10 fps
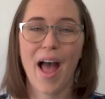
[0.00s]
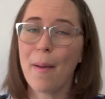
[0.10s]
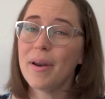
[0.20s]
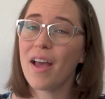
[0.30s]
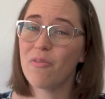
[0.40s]
A
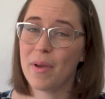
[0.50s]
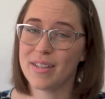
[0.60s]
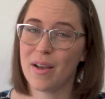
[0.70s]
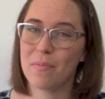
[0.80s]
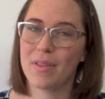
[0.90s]
habit I've
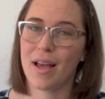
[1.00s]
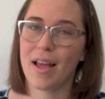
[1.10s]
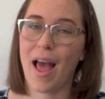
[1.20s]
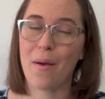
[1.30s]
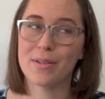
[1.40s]
picked up
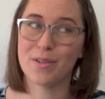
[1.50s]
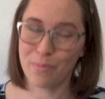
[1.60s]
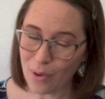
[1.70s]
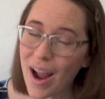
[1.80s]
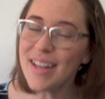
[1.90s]
that I was
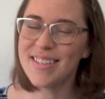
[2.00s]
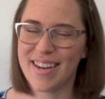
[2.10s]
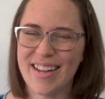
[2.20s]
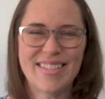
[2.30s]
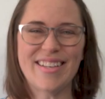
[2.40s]
surprised
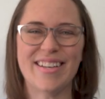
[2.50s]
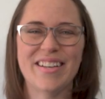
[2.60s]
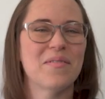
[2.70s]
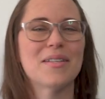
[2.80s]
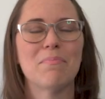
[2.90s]
that I
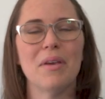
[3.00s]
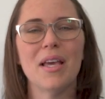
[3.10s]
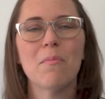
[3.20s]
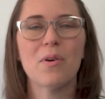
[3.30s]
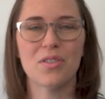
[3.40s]
did was
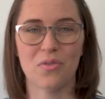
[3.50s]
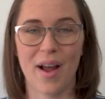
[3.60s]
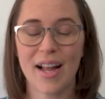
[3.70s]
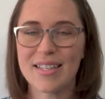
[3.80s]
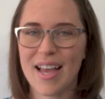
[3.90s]
being more
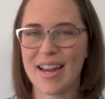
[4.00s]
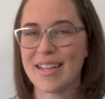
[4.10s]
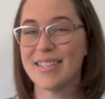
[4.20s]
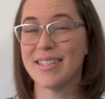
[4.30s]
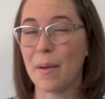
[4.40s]
direct and
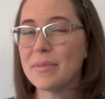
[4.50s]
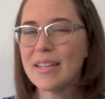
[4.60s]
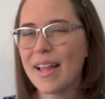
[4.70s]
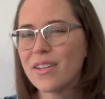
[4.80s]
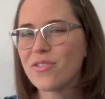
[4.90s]

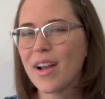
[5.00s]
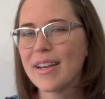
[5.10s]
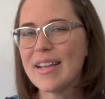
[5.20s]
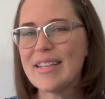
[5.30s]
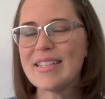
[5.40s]
accepting that
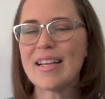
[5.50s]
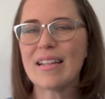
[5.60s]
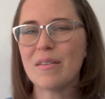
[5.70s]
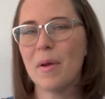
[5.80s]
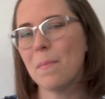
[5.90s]
directness
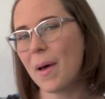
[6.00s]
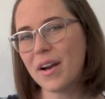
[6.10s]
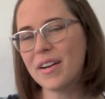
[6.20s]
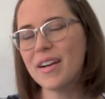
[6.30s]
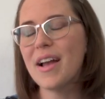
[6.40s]
a little bit
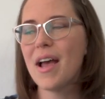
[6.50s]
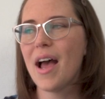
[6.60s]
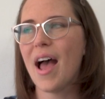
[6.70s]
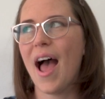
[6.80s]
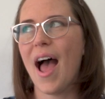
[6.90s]
better.
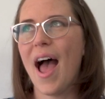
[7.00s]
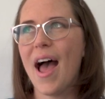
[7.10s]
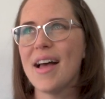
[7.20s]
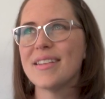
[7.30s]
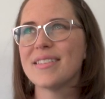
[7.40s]

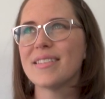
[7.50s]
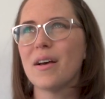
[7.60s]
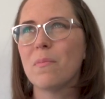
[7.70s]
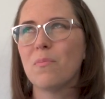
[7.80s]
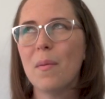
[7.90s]
As
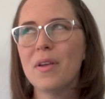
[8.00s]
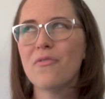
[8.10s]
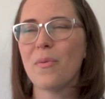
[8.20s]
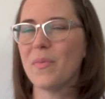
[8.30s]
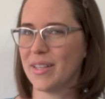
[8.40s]
a
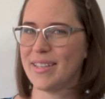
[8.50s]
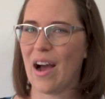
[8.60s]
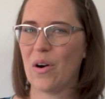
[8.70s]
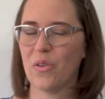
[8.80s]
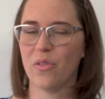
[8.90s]
woman from the
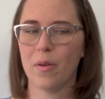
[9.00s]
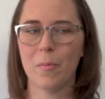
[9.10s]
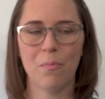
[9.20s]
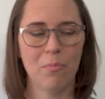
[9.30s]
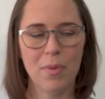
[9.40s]
South,
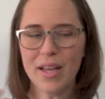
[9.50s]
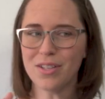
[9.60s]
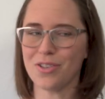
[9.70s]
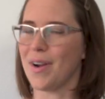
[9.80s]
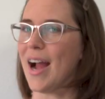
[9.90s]
being
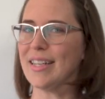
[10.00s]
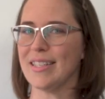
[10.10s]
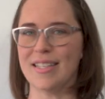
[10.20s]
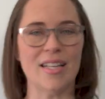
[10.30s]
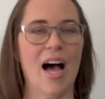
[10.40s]
direct
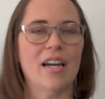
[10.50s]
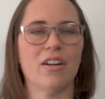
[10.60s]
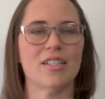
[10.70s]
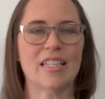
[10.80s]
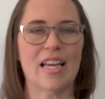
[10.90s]
is not in
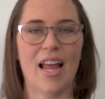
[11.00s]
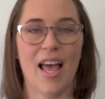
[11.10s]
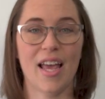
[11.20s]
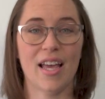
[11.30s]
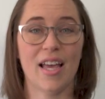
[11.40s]
our
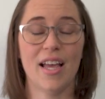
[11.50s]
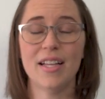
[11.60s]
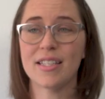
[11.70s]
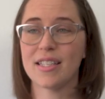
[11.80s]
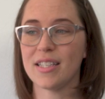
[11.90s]
DNA.
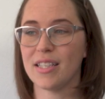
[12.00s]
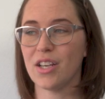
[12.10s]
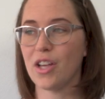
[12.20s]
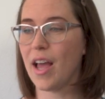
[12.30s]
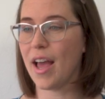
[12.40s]
It's
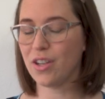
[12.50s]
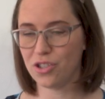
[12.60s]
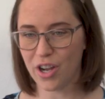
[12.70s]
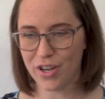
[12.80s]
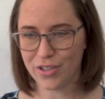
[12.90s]

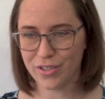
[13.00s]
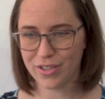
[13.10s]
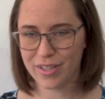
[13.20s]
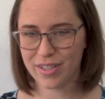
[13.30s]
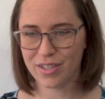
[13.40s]

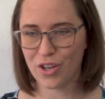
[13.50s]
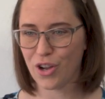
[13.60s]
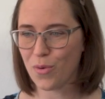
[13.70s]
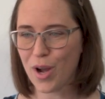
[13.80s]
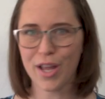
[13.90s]
eggshells, you know,
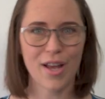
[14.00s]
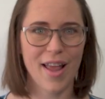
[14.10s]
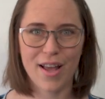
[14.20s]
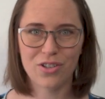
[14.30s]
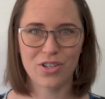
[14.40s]
you're walking
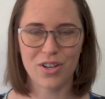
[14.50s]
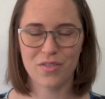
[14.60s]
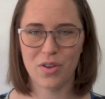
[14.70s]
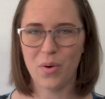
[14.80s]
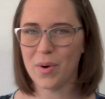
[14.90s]
on
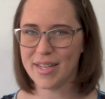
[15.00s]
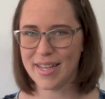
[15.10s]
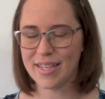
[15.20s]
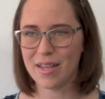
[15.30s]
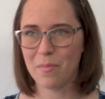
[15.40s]
eggshells if you don't want to
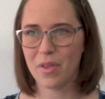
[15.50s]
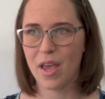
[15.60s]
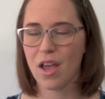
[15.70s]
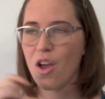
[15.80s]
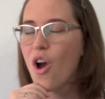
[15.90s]
say
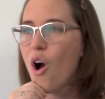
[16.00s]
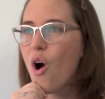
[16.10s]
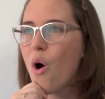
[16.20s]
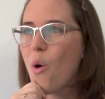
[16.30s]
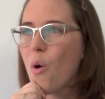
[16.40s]
something,
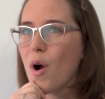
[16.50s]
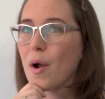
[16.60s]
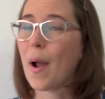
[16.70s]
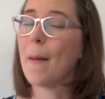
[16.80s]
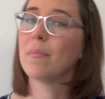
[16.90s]

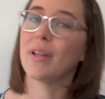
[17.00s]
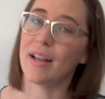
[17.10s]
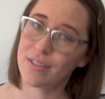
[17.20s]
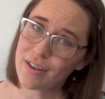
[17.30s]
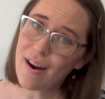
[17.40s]
or
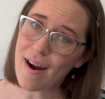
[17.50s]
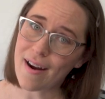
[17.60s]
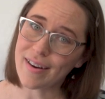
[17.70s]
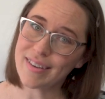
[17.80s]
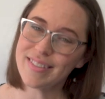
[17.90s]
bless your
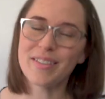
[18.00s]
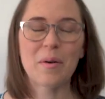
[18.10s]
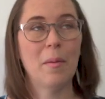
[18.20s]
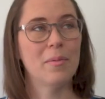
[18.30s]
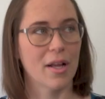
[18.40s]
heart,
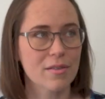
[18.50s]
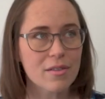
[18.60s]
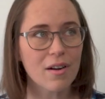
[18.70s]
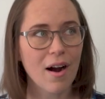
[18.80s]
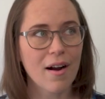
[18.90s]
or bless
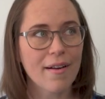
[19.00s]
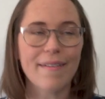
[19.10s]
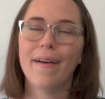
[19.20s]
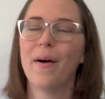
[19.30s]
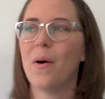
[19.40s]
their
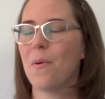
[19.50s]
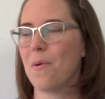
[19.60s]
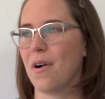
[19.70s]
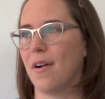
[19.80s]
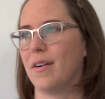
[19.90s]
heart,
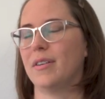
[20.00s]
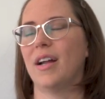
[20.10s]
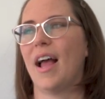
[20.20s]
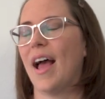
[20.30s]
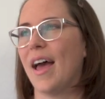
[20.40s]

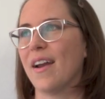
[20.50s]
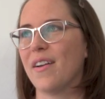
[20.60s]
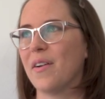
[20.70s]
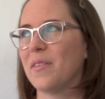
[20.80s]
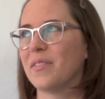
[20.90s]
or I don't
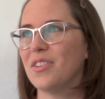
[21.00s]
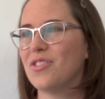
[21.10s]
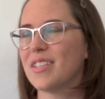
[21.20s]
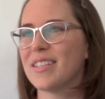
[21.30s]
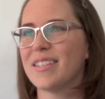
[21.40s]
know, you
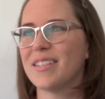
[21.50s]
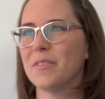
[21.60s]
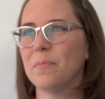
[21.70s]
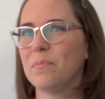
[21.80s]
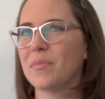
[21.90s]
just,
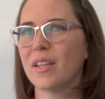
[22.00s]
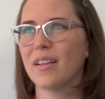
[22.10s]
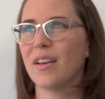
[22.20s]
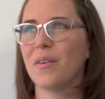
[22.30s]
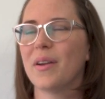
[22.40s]

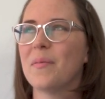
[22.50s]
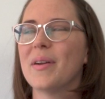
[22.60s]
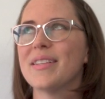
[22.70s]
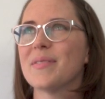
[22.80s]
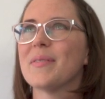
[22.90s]

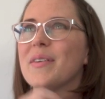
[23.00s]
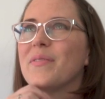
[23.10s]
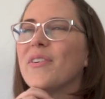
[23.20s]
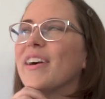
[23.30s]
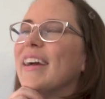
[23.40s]
what is the word
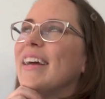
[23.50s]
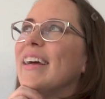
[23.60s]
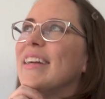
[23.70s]
for it?